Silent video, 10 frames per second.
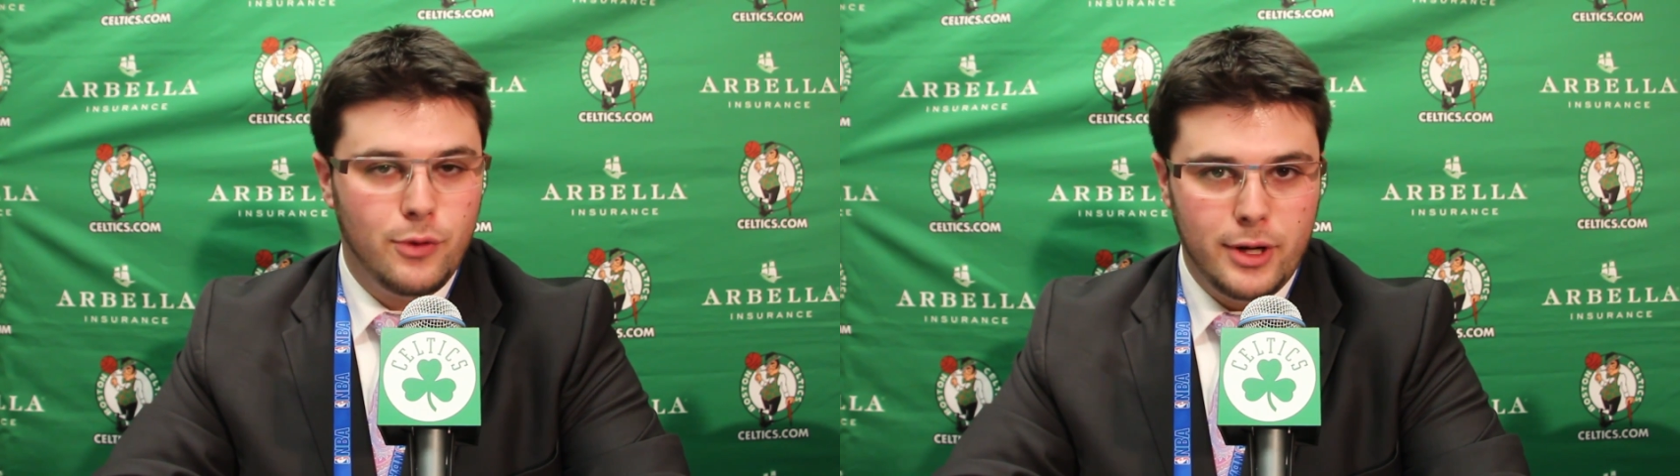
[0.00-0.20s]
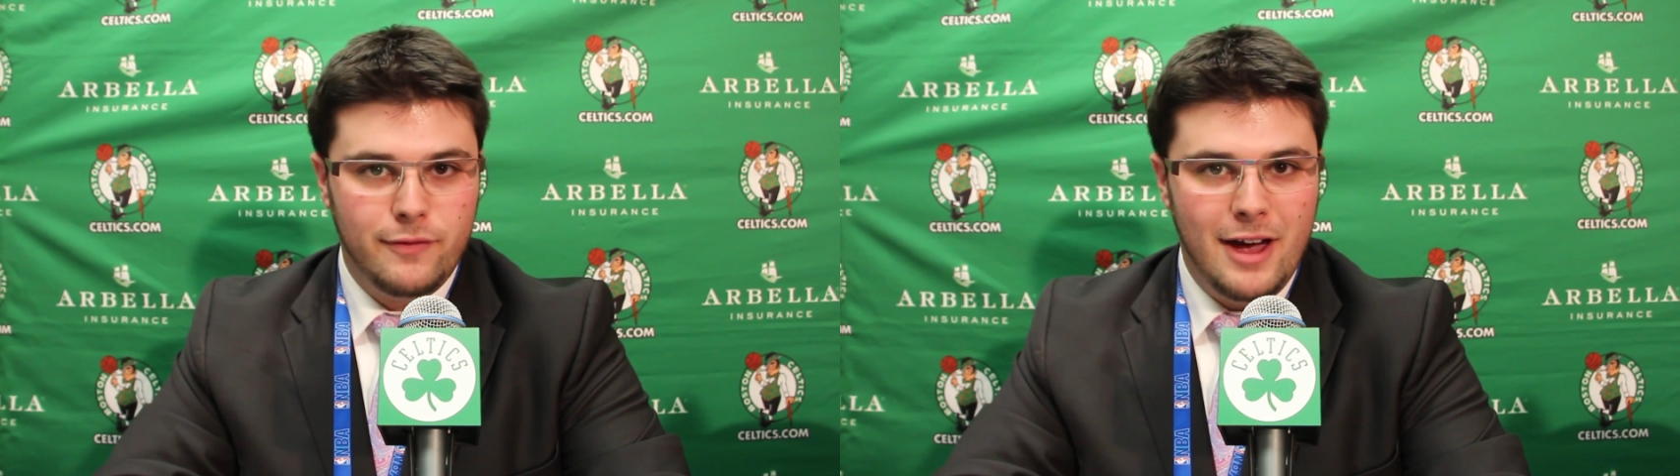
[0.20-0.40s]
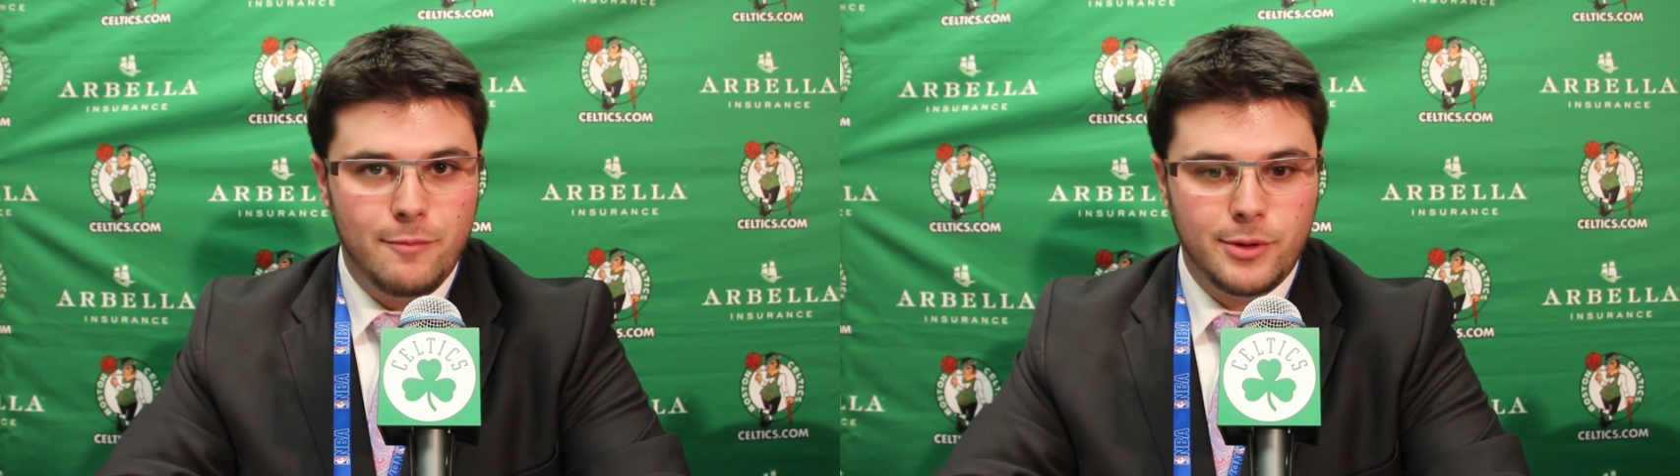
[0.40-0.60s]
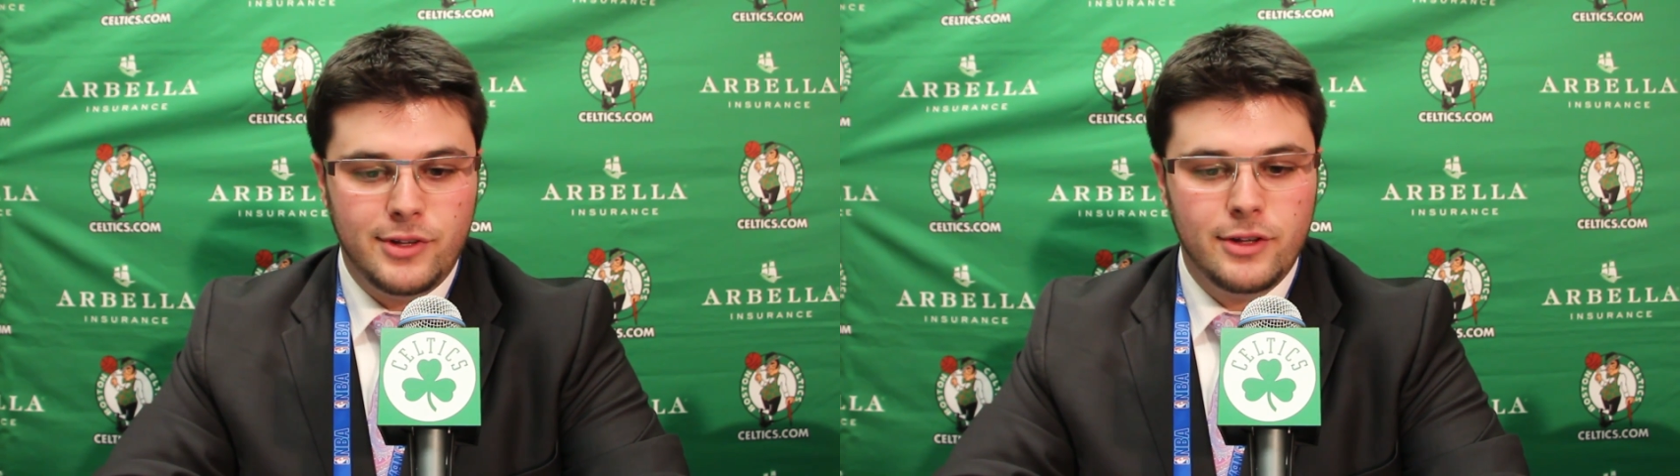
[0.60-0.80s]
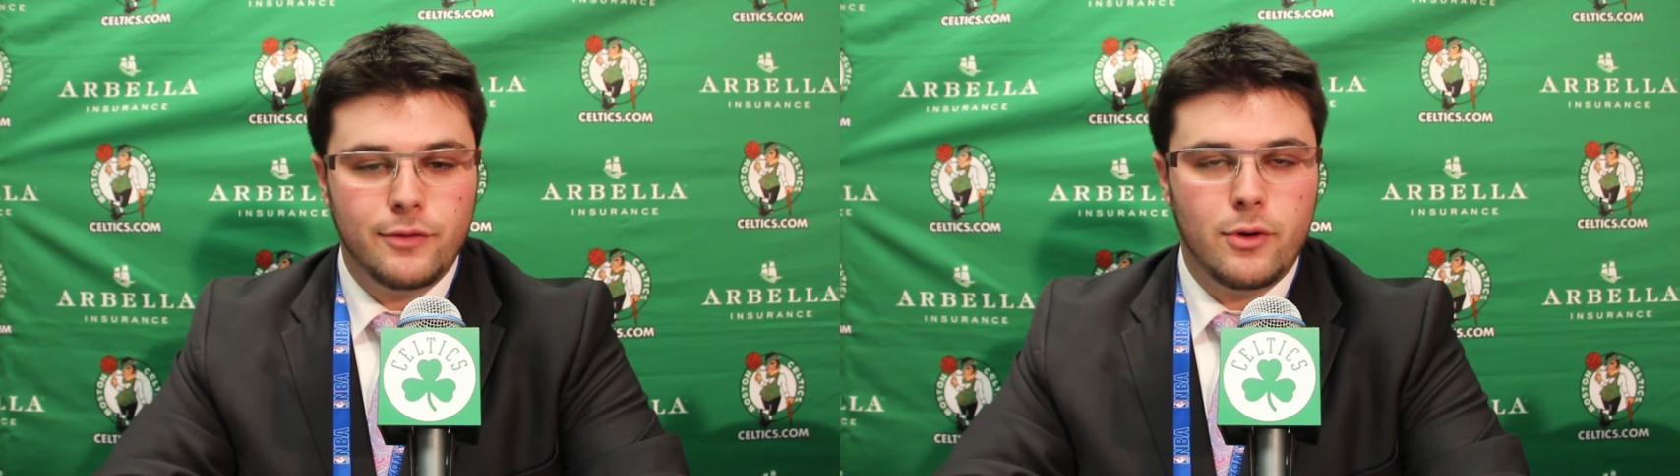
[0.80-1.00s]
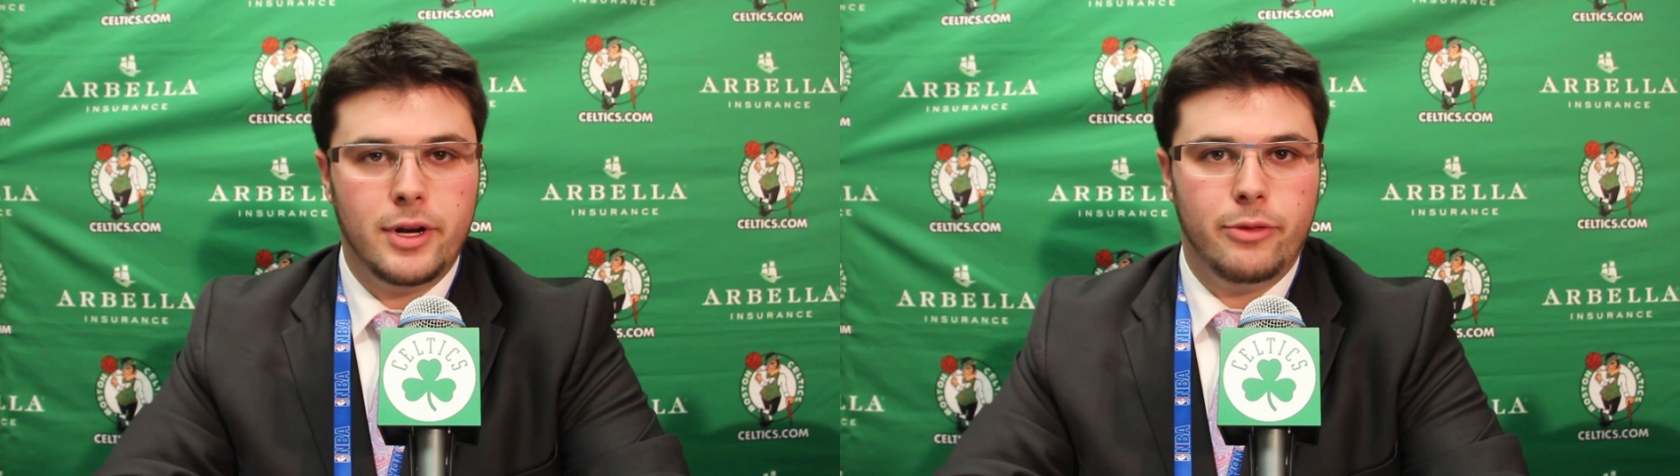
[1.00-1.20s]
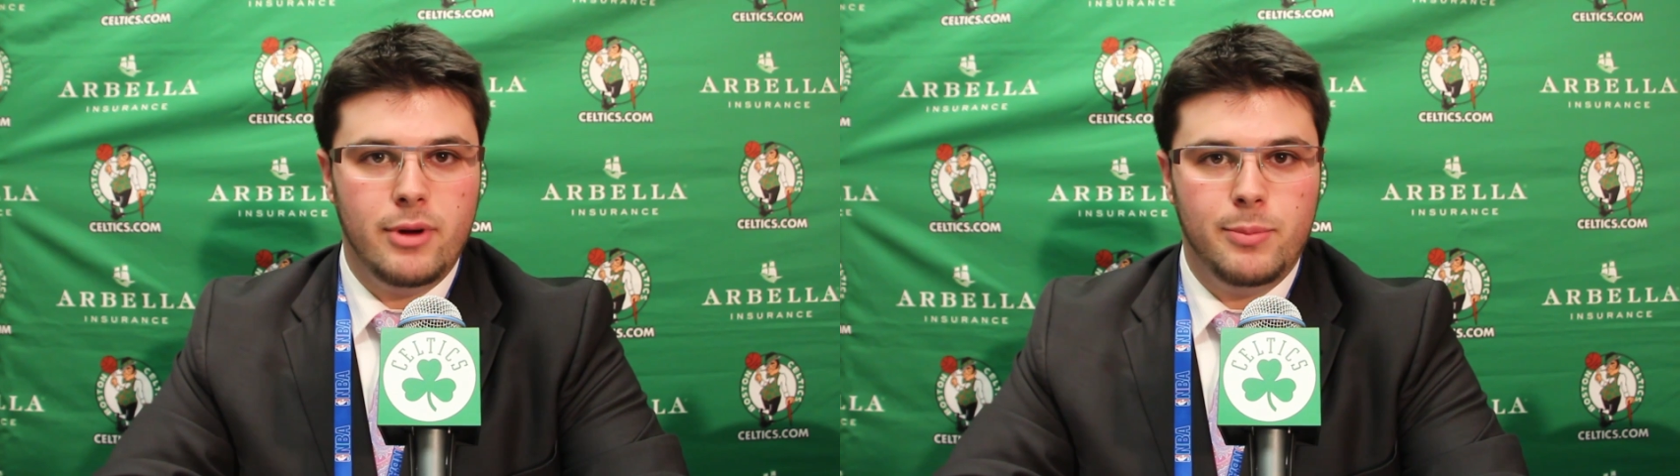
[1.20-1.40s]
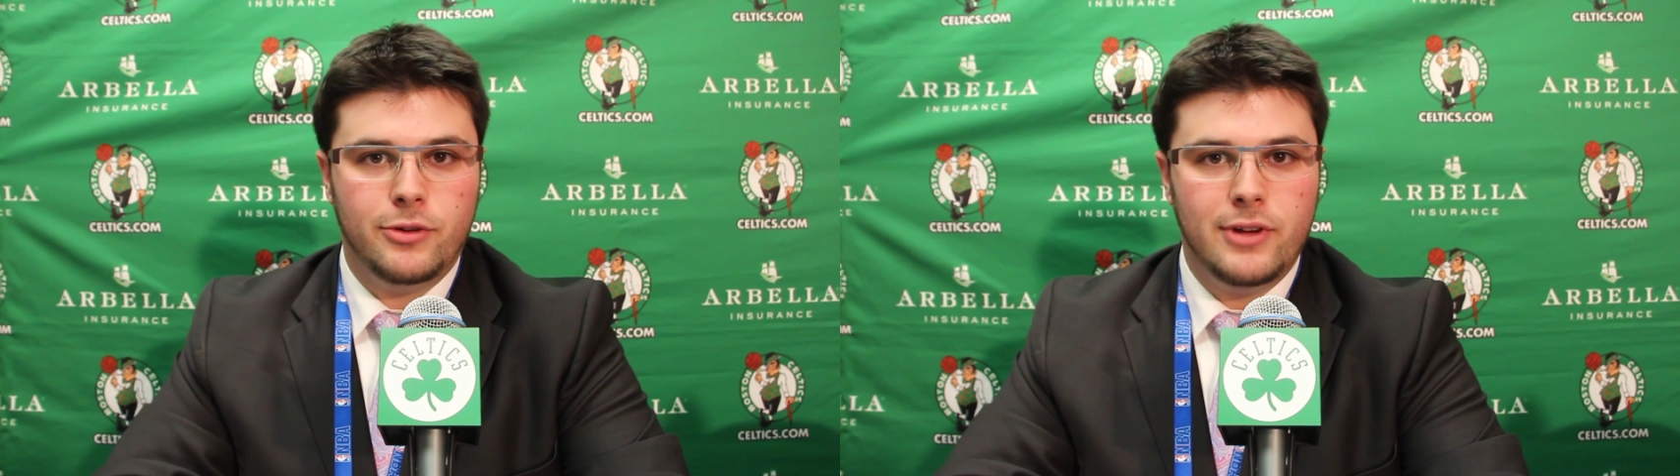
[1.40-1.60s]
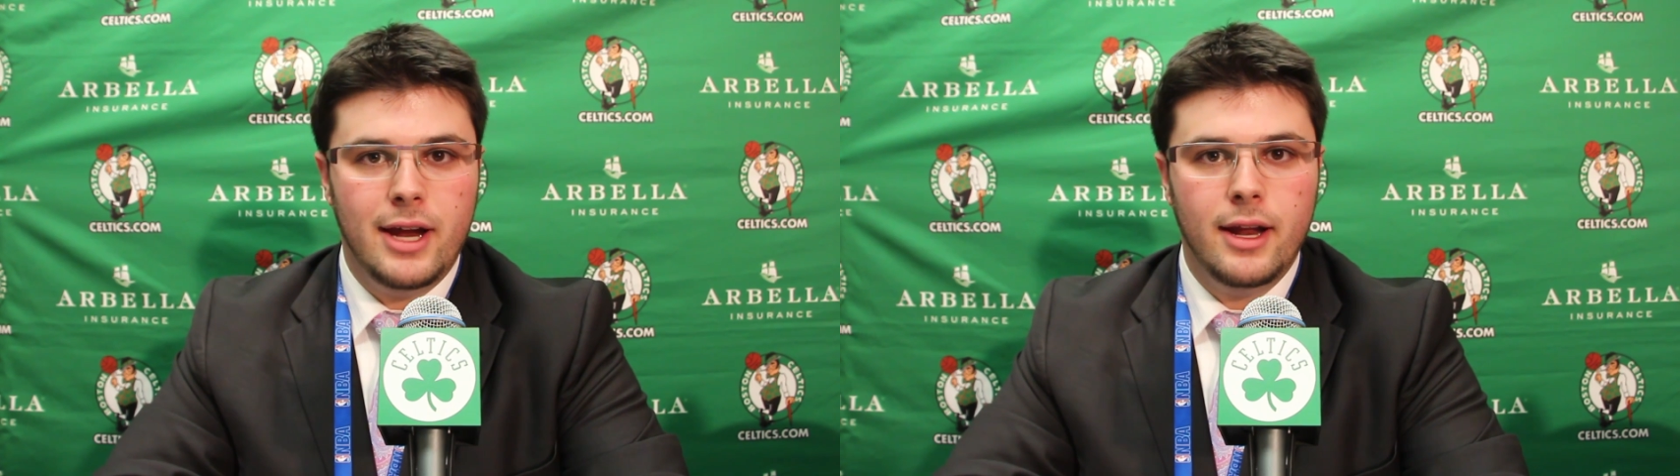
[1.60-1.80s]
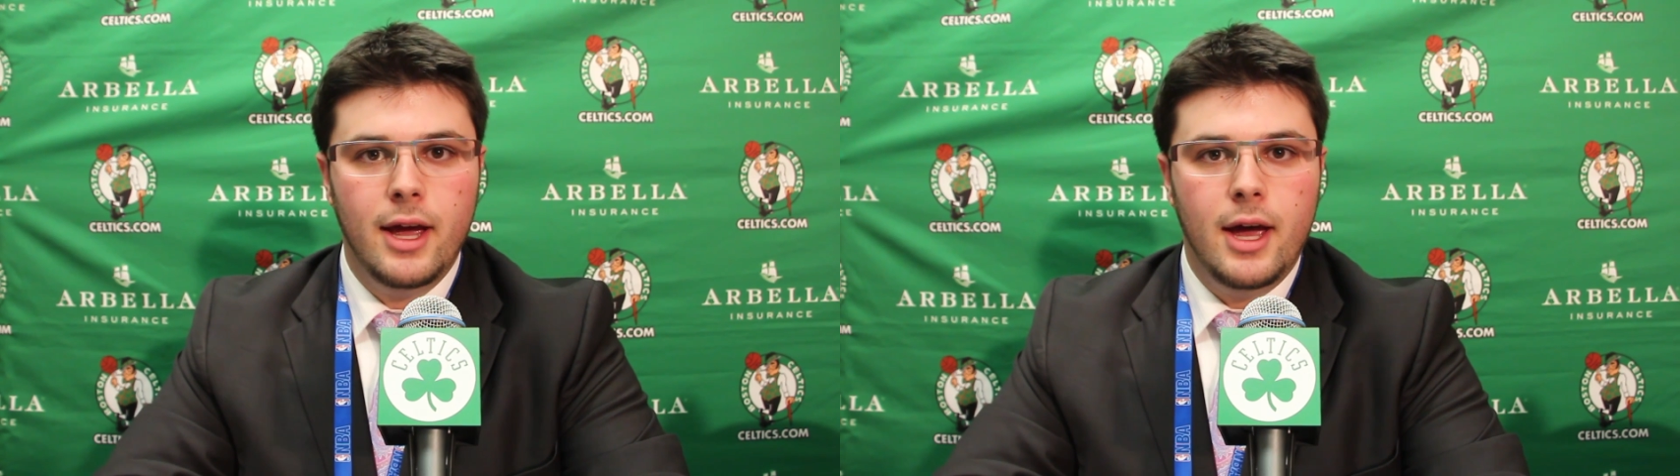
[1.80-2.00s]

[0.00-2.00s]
45% to 43%,